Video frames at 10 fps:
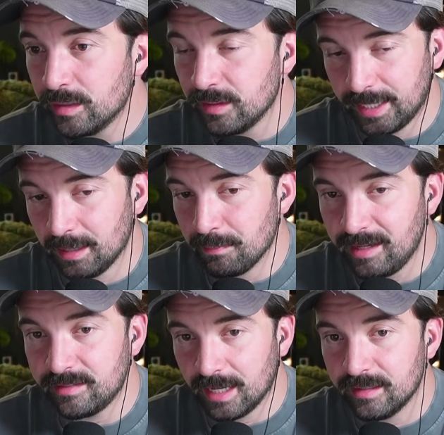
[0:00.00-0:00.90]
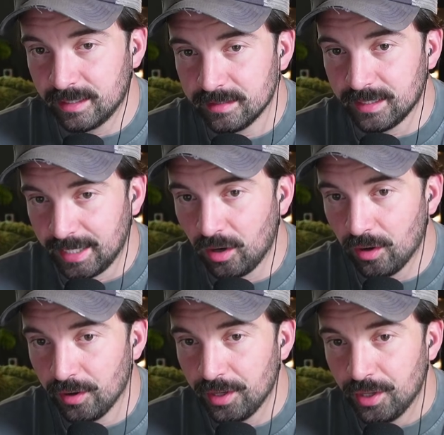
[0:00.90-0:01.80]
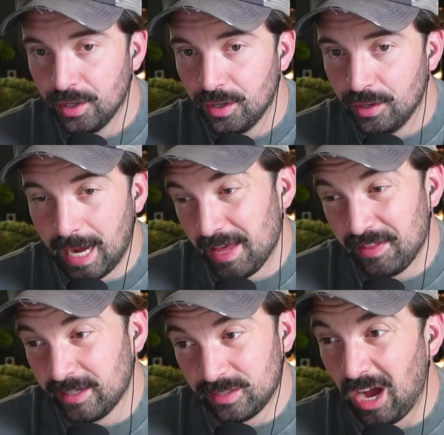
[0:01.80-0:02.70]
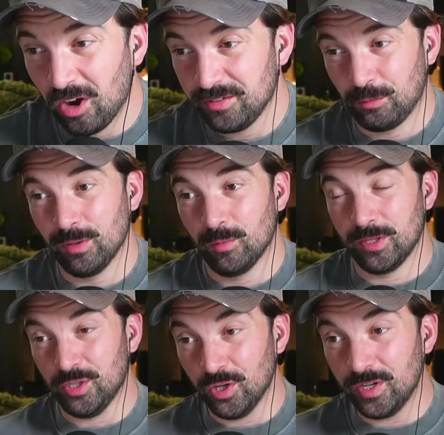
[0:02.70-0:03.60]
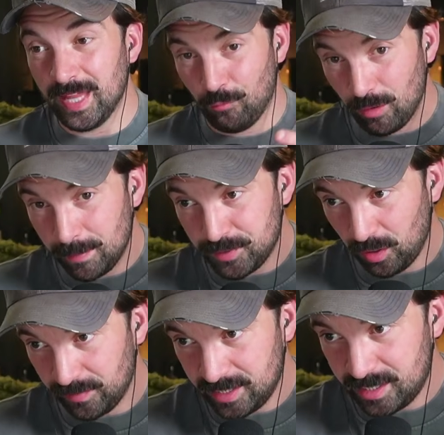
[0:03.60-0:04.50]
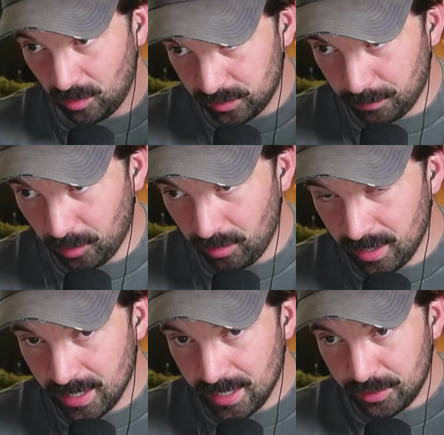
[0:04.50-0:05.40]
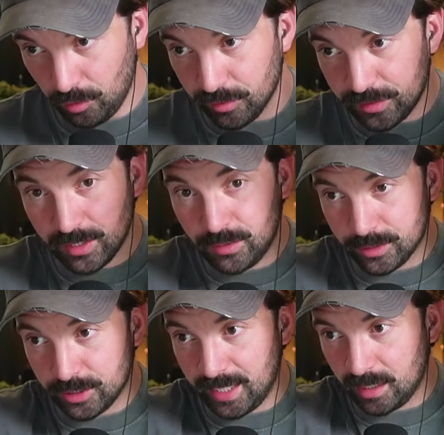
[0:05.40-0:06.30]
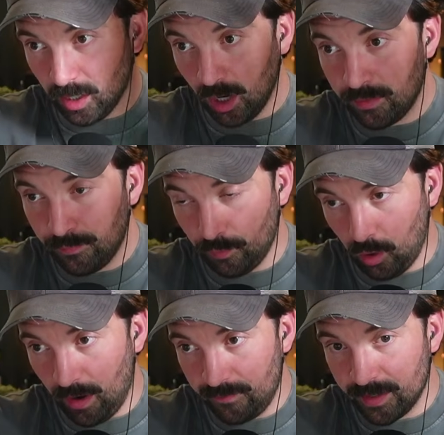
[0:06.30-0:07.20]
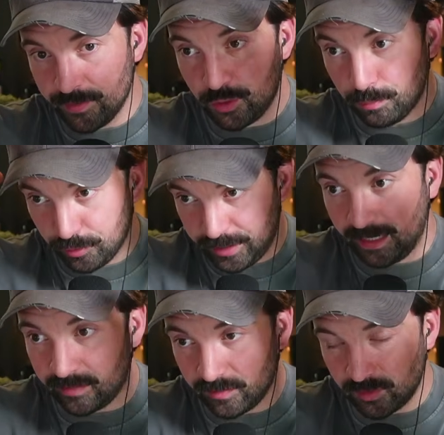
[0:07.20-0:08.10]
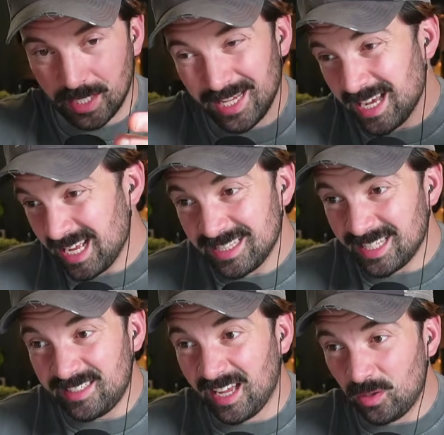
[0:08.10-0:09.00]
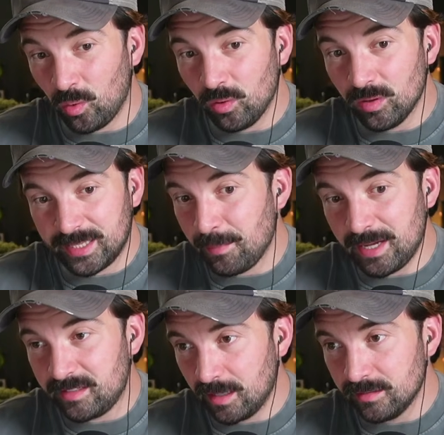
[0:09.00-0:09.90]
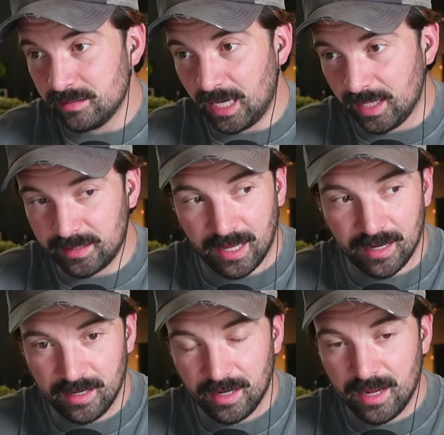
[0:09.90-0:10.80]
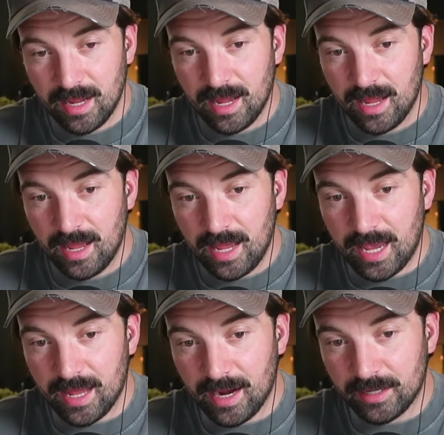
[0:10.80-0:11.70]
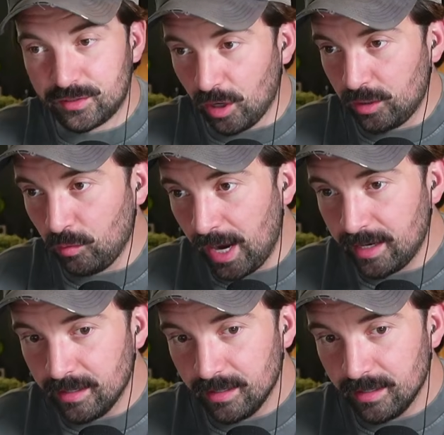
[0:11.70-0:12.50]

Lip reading: like it makes sense that Zygarde, I think it's honestly really, really good that it rips all of its cells apart, turns it into a giant gun for offense to protect the city. That's kind of cool. Like, that makes sense. I like that. And Darkrai.